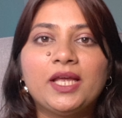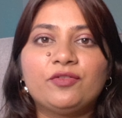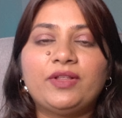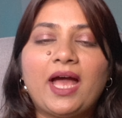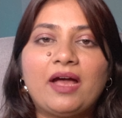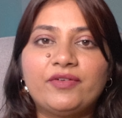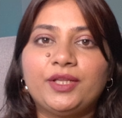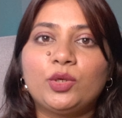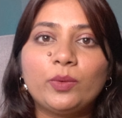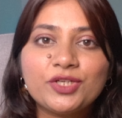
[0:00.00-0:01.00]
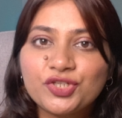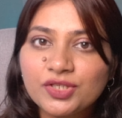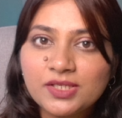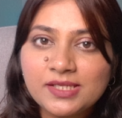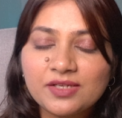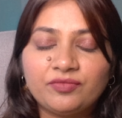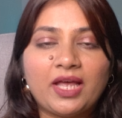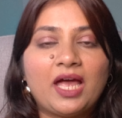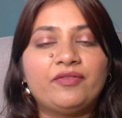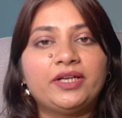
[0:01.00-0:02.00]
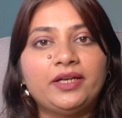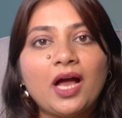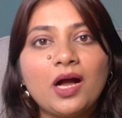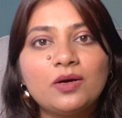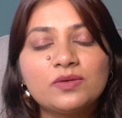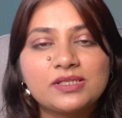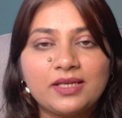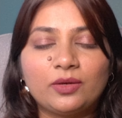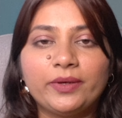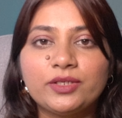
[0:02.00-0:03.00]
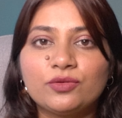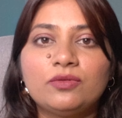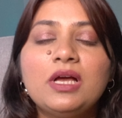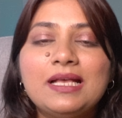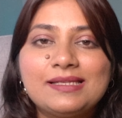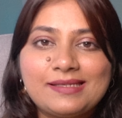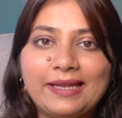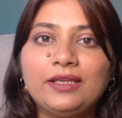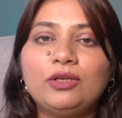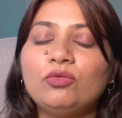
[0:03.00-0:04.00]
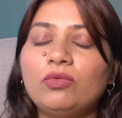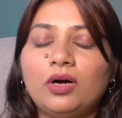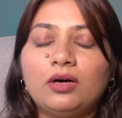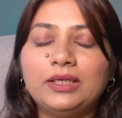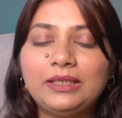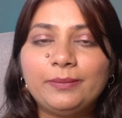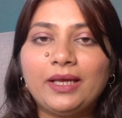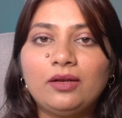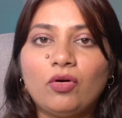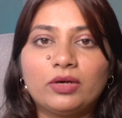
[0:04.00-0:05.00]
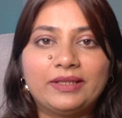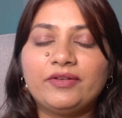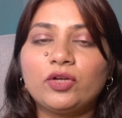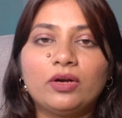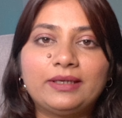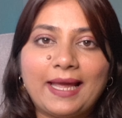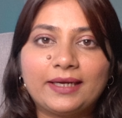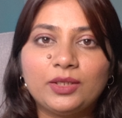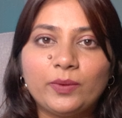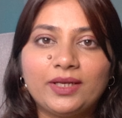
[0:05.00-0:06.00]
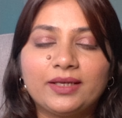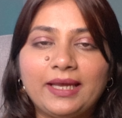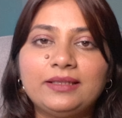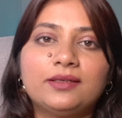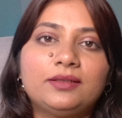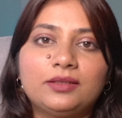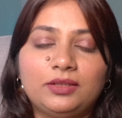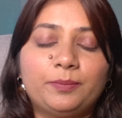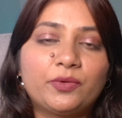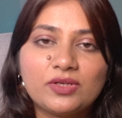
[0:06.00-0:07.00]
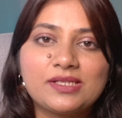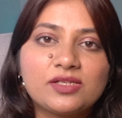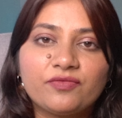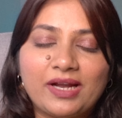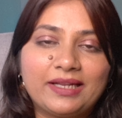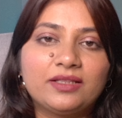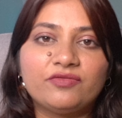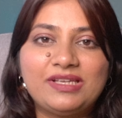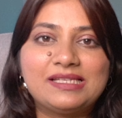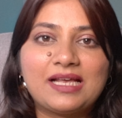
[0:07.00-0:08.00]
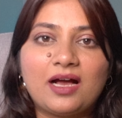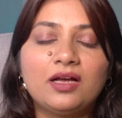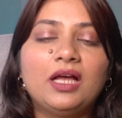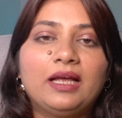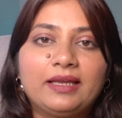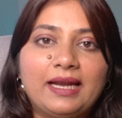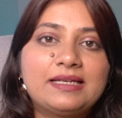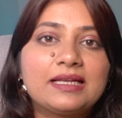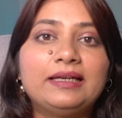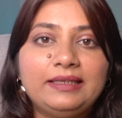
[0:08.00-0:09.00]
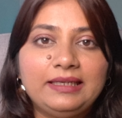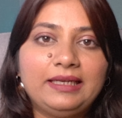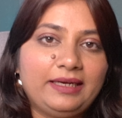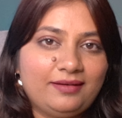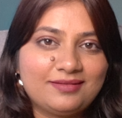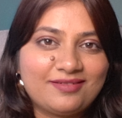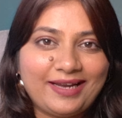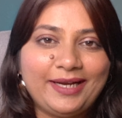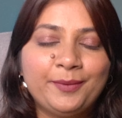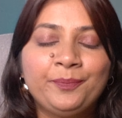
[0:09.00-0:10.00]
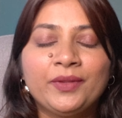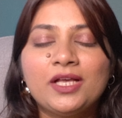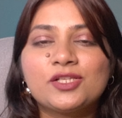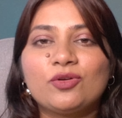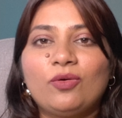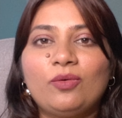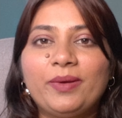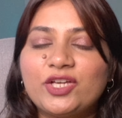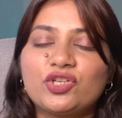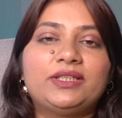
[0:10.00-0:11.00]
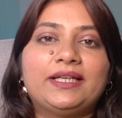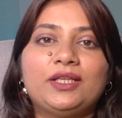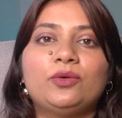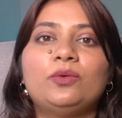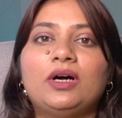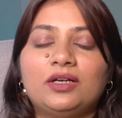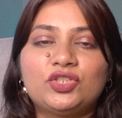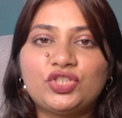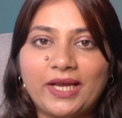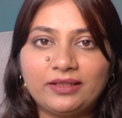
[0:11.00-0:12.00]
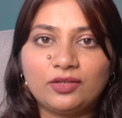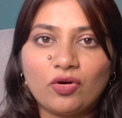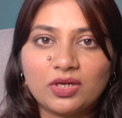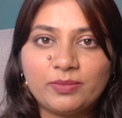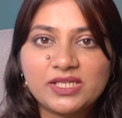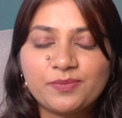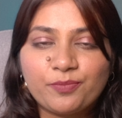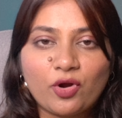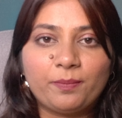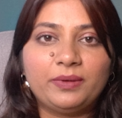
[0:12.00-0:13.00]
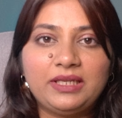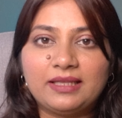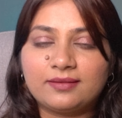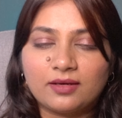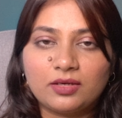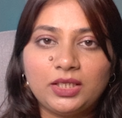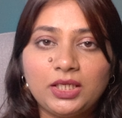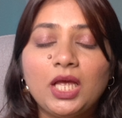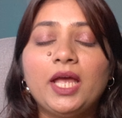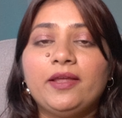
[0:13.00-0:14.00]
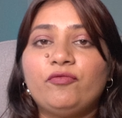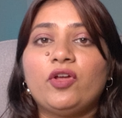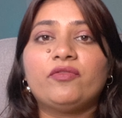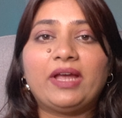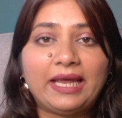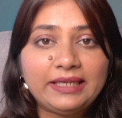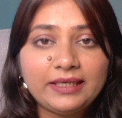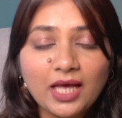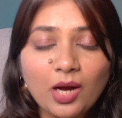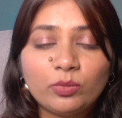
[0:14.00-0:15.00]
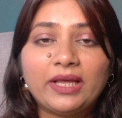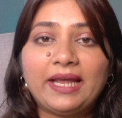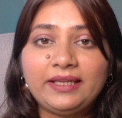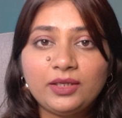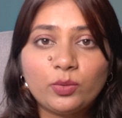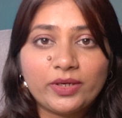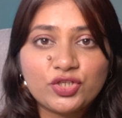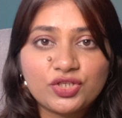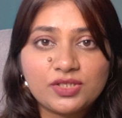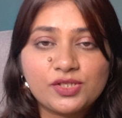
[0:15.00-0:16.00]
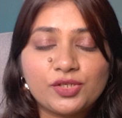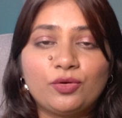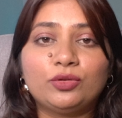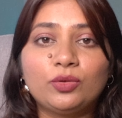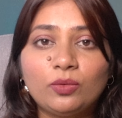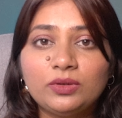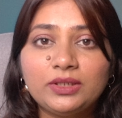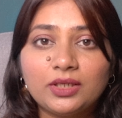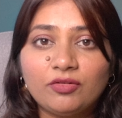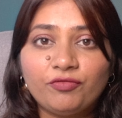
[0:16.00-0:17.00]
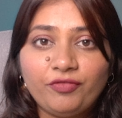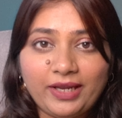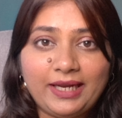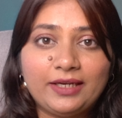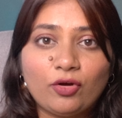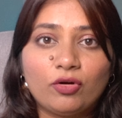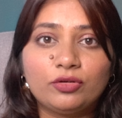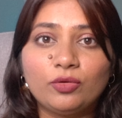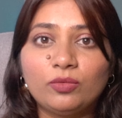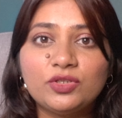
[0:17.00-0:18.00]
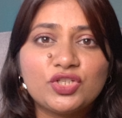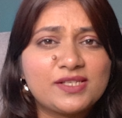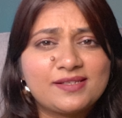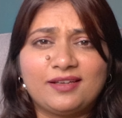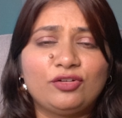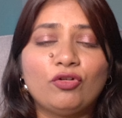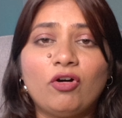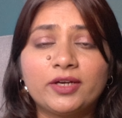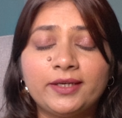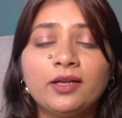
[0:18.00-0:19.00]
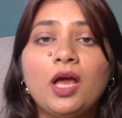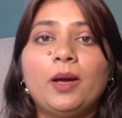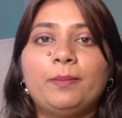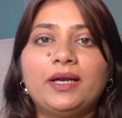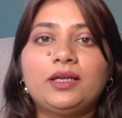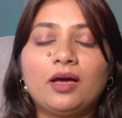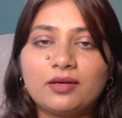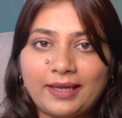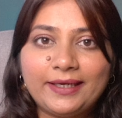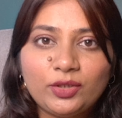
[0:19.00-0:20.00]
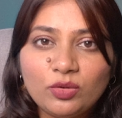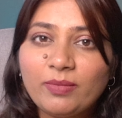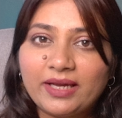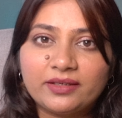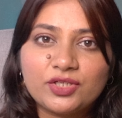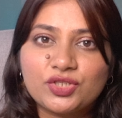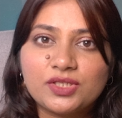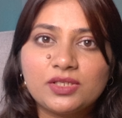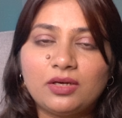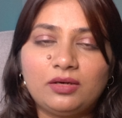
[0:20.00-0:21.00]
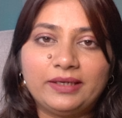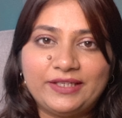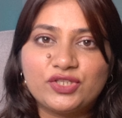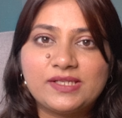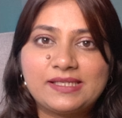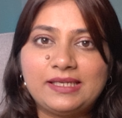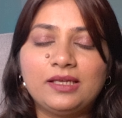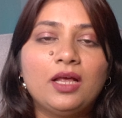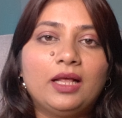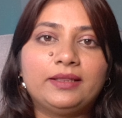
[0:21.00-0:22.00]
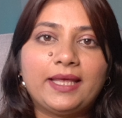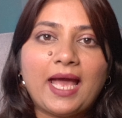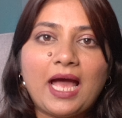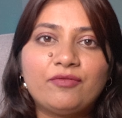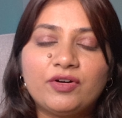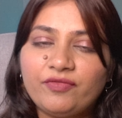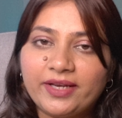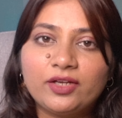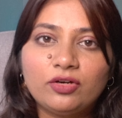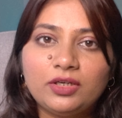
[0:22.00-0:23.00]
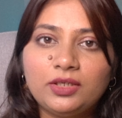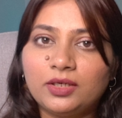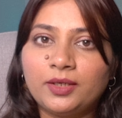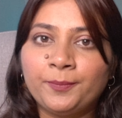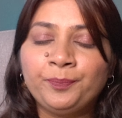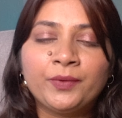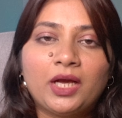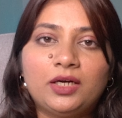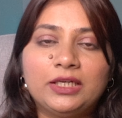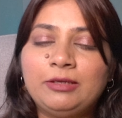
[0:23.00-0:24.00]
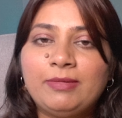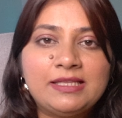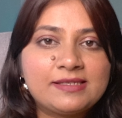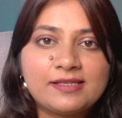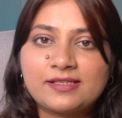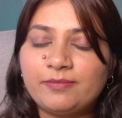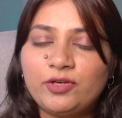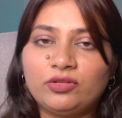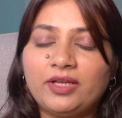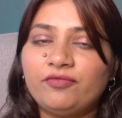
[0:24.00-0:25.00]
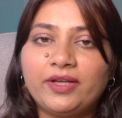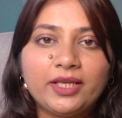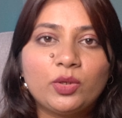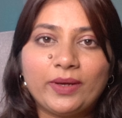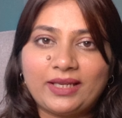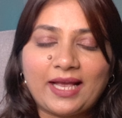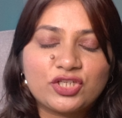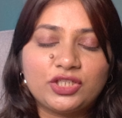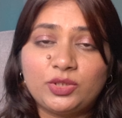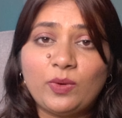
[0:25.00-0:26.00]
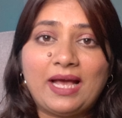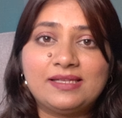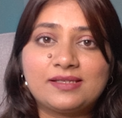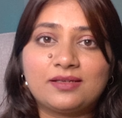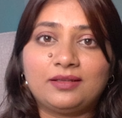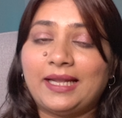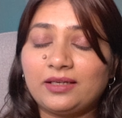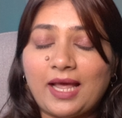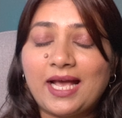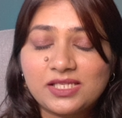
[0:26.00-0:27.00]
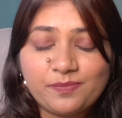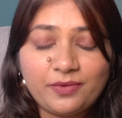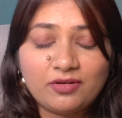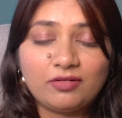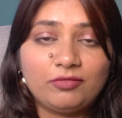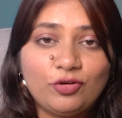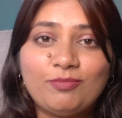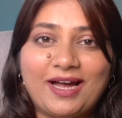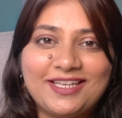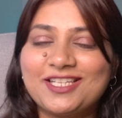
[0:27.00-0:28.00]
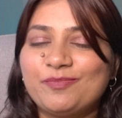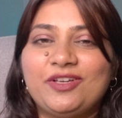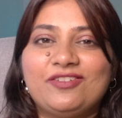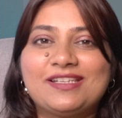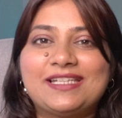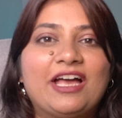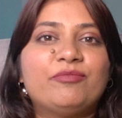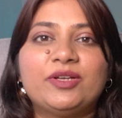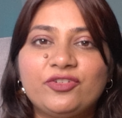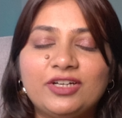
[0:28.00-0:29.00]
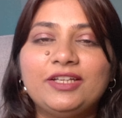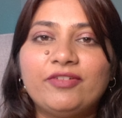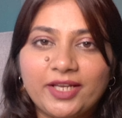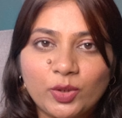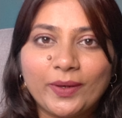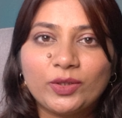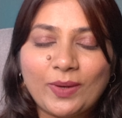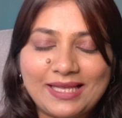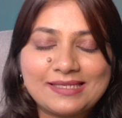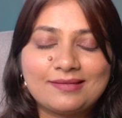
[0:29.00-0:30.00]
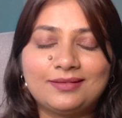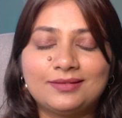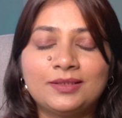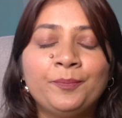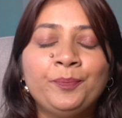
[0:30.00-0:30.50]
if they have any questions, if they have any doubts, they are going to send you an email or they will contact you, and again the, the process of getting the visa gets delayed, right? So make sure that you uh, check the documents properly and thoroughly. If you have any doubt, any questions, you know, don't uh, wait or don't just ignore it, but write to migration uh, agency. They have a very good uh, Uh, email system. You know, they are very quick actually to answer that. As per, you know, my experience, they have been really very quick to answer the